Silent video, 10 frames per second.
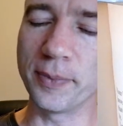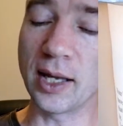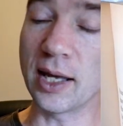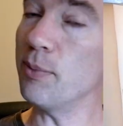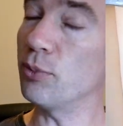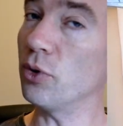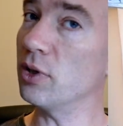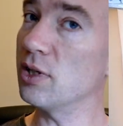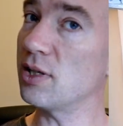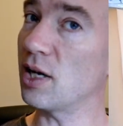a game
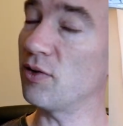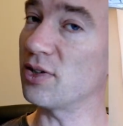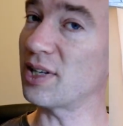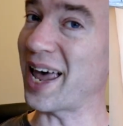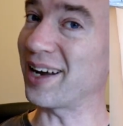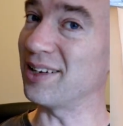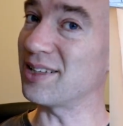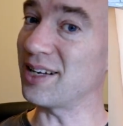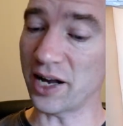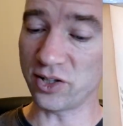book, instead of just hack and
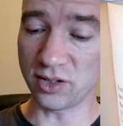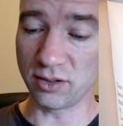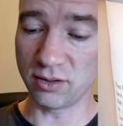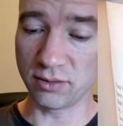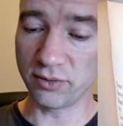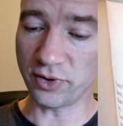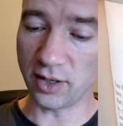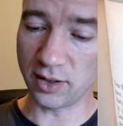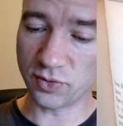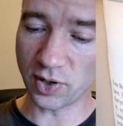slash and
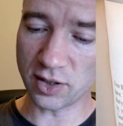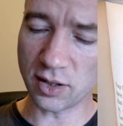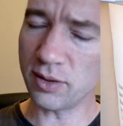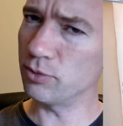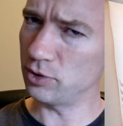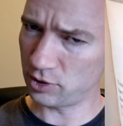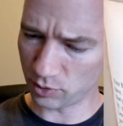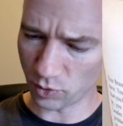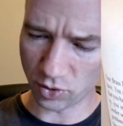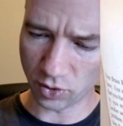finding treasure, which
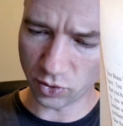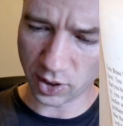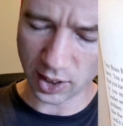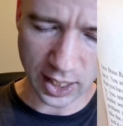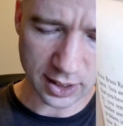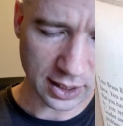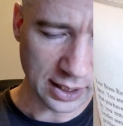is what you usually get.